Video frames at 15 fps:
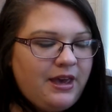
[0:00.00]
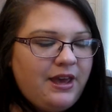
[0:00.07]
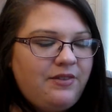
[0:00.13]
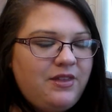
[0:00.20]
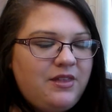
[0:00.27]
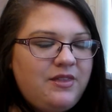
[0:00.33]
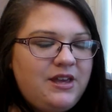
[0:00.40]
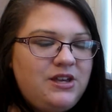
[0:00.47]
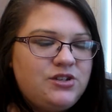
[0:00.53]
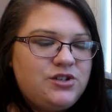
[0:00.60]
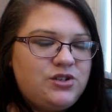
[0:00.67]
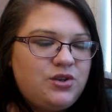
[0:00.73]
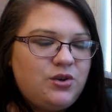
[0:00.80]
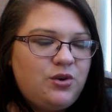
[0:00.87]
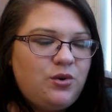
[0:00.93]
And then these
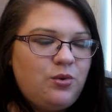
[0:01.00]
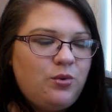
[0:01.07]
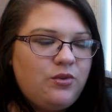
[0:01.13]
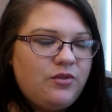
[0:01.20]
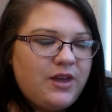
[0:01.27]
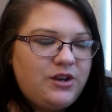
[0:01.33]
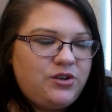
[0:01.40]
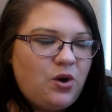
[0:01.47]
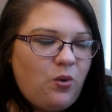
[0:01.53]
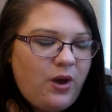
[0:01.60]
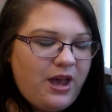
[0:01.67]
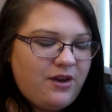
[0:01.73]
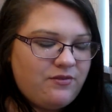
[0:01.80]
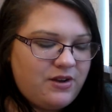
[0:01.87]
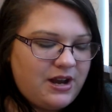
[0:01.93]
two, they don't
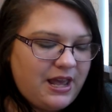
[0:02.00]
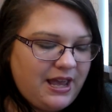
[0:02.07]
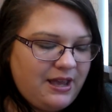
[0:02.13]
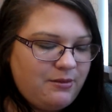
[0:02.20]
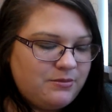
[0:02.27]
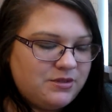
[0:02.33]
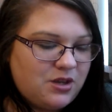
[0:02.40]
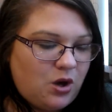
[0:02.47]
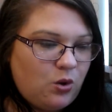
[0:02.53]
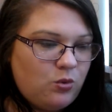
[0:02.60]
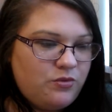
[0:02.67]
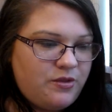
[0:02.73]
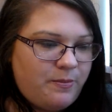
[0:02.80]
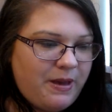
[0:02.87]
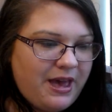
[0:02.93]
have names
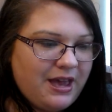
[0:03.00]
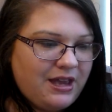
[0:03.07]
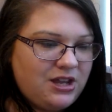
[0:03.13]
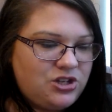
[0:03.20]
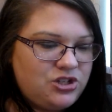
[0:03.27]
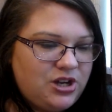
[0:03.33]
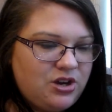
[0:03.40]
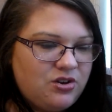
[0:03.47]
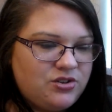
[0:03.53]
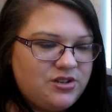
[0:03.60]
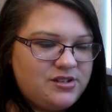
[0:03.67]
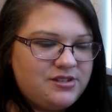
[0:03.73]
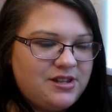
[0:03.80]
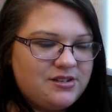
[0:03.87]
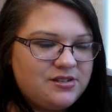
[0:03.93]
on the package here. It
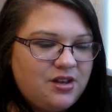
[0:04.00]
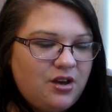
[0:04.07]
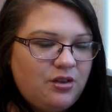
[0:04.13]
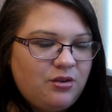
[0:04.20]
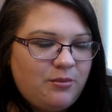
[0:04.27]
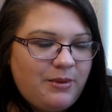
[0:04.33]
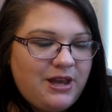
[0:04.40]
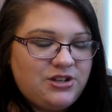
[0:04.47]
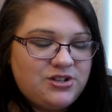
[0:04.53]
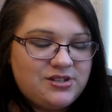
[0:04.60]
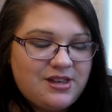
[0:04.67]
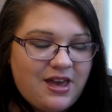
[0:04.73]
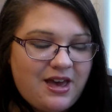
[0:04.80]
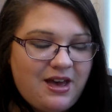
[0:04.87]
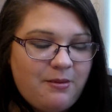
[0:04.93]
just says color
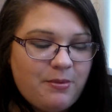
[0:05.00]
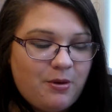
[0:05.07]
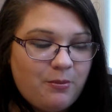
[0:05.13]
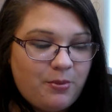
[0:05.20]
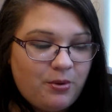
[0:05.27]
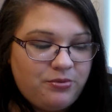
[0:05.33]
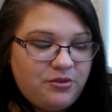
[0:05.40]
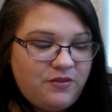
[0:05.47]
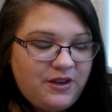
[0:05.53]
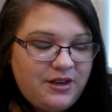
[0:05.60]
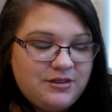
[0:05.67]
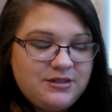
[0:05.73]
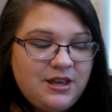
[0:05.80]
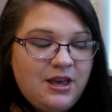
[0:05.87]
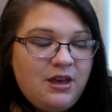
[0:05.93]
matches cat on both of
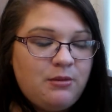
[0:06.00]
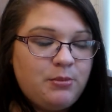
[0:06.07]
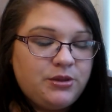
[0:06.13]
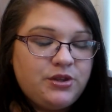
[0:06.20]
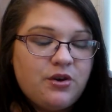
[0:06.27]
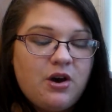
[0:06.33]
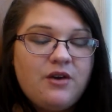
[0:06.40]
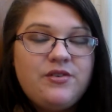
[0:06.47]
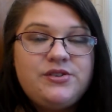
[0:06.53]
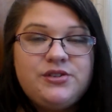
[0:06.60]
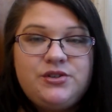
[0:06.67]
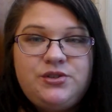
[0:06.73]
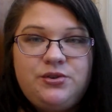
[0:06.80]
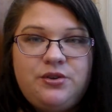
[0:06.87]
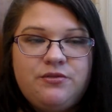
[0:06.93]
these, but they're
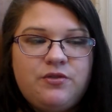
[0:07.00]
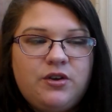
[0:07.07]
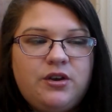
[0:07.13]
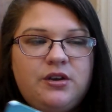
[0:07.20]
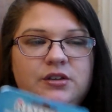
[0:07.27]
obviously two different